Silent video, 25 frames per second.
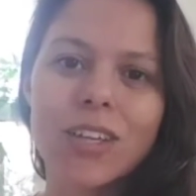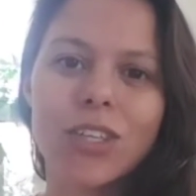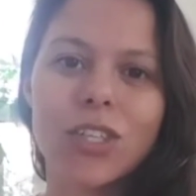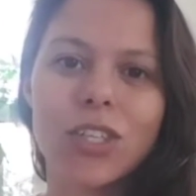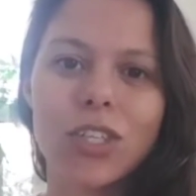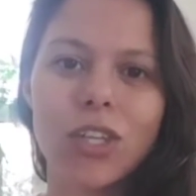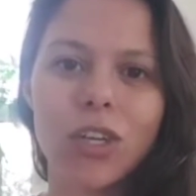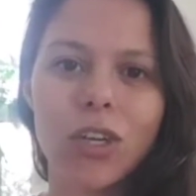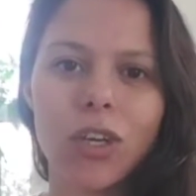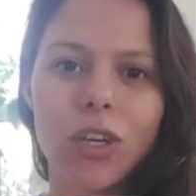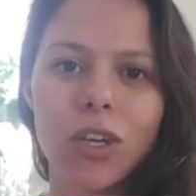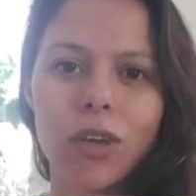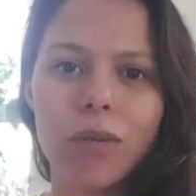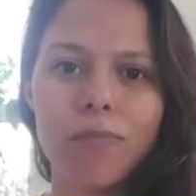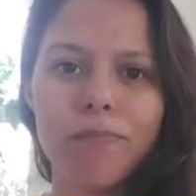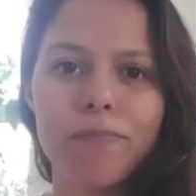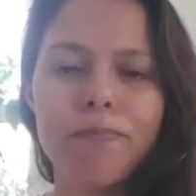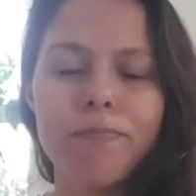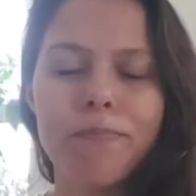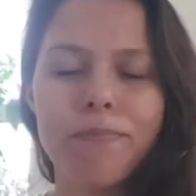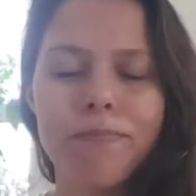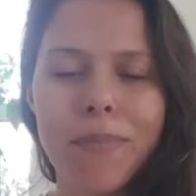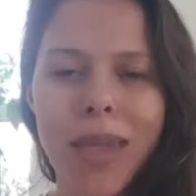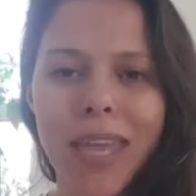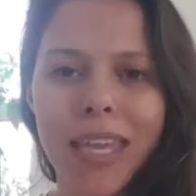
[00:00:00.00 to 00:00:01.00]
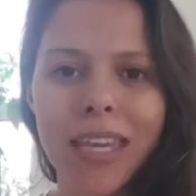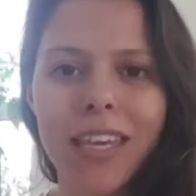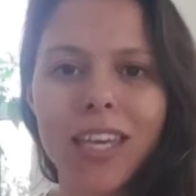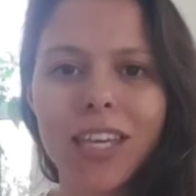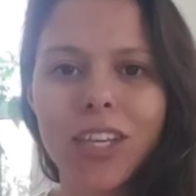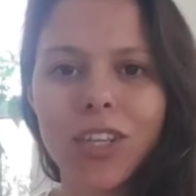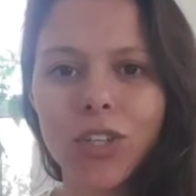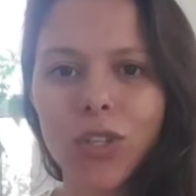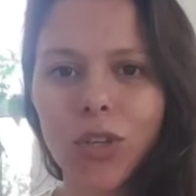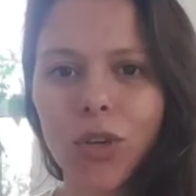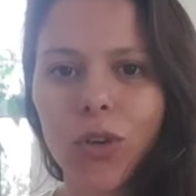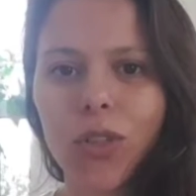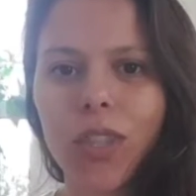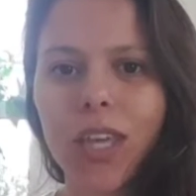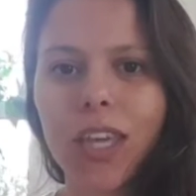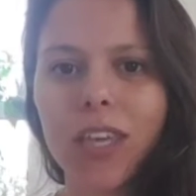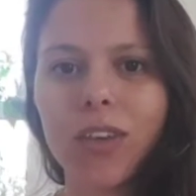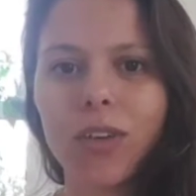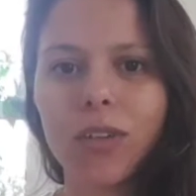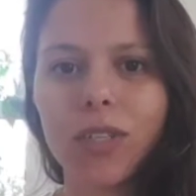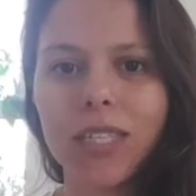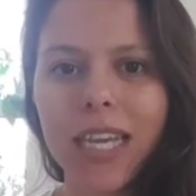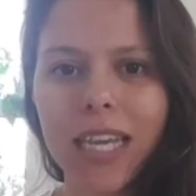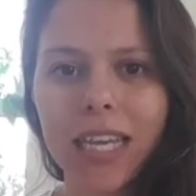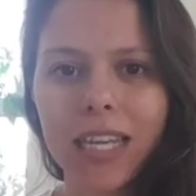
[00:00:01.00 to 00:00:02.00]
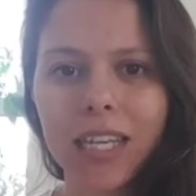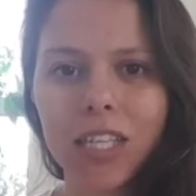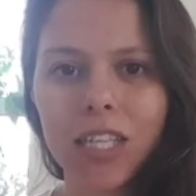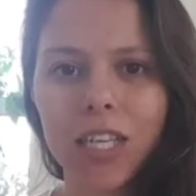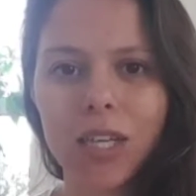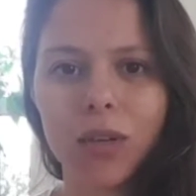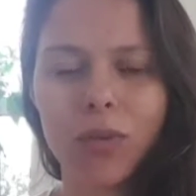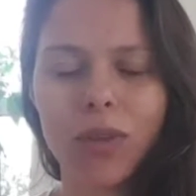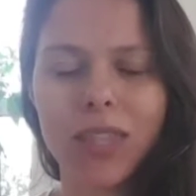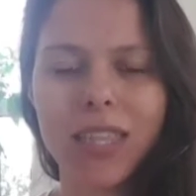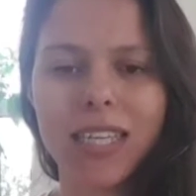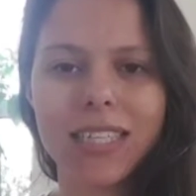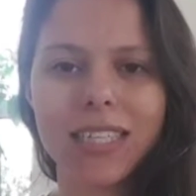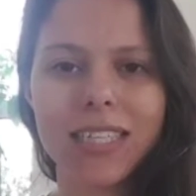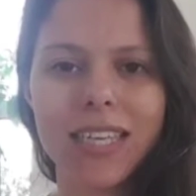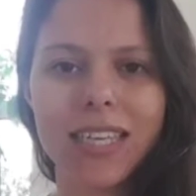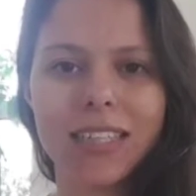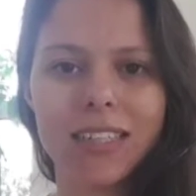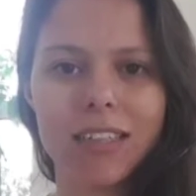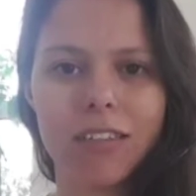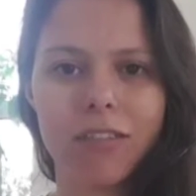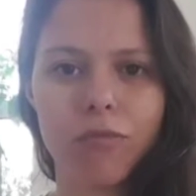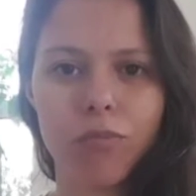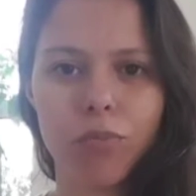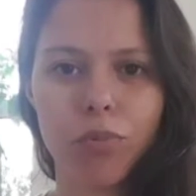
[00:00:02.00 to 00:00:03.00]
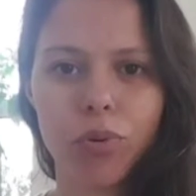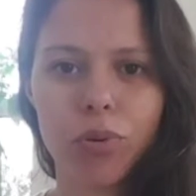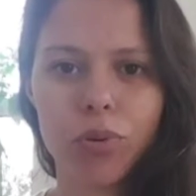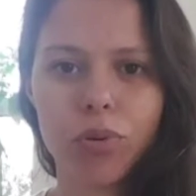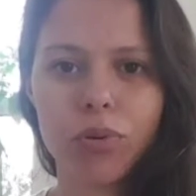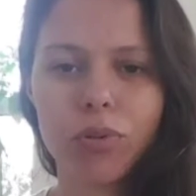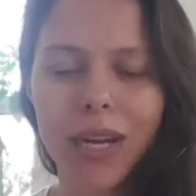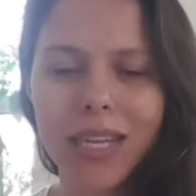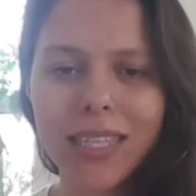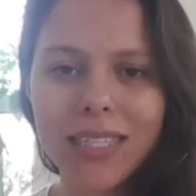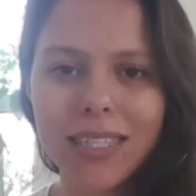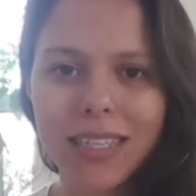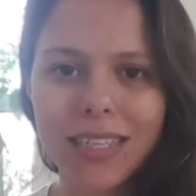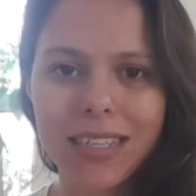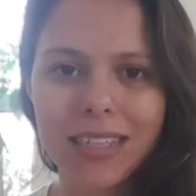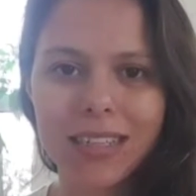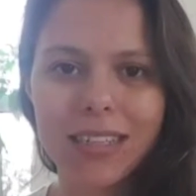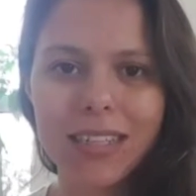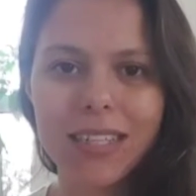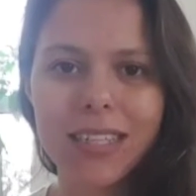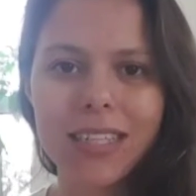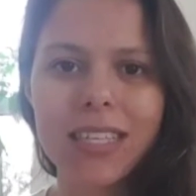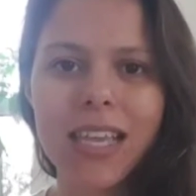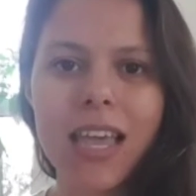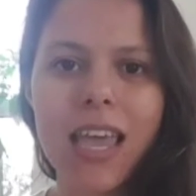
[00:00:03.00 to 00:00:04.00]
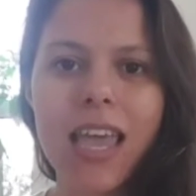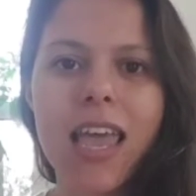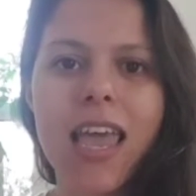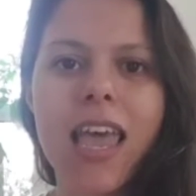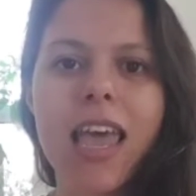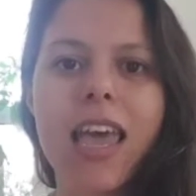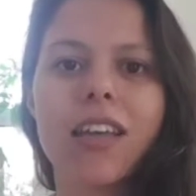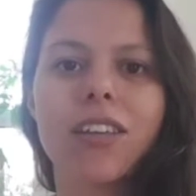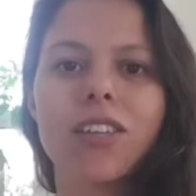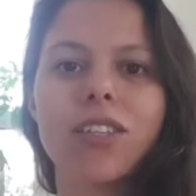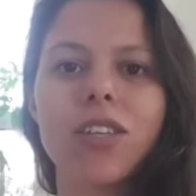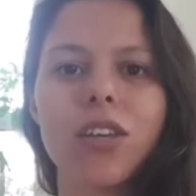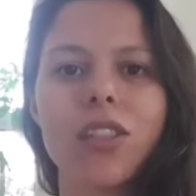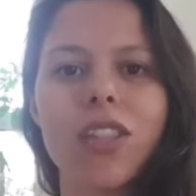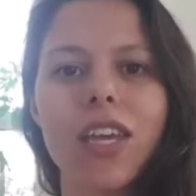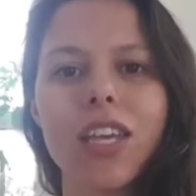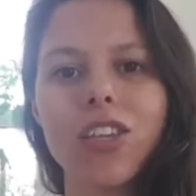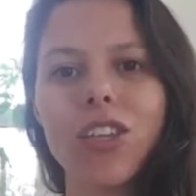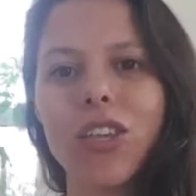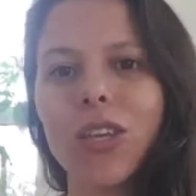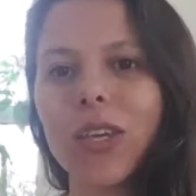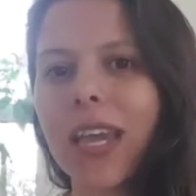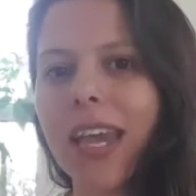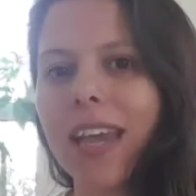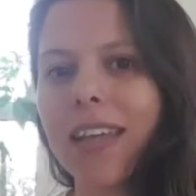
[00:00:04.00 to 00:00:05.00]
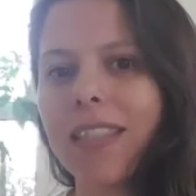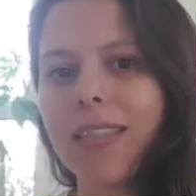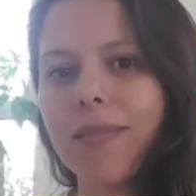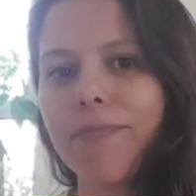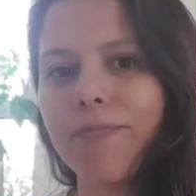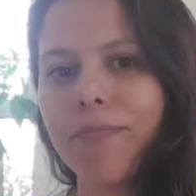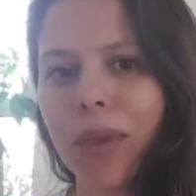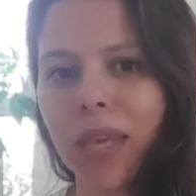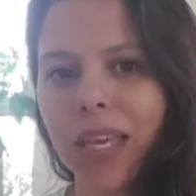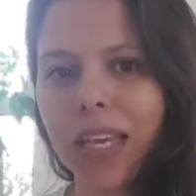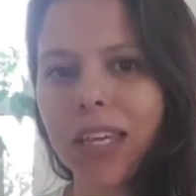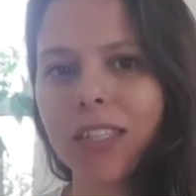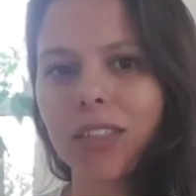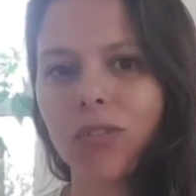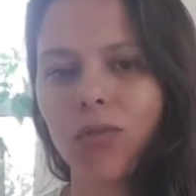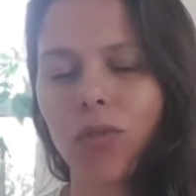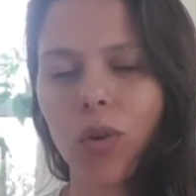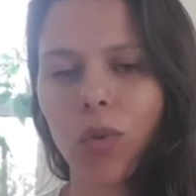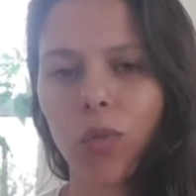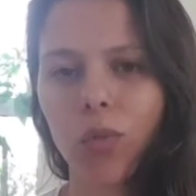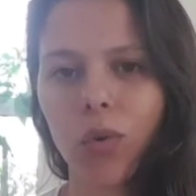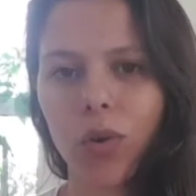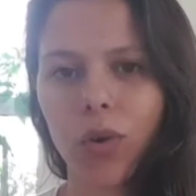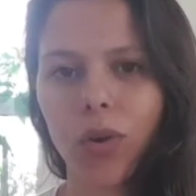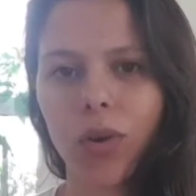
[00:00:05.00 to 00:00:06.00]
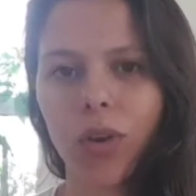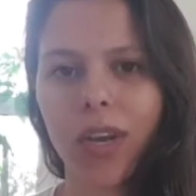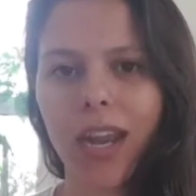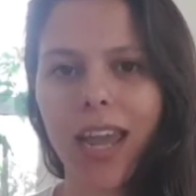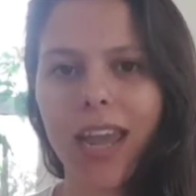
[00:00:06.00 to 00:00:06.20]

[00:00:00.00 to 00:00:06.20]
to making sure that you're teaching with a sense of presence so that you get the biggest reward.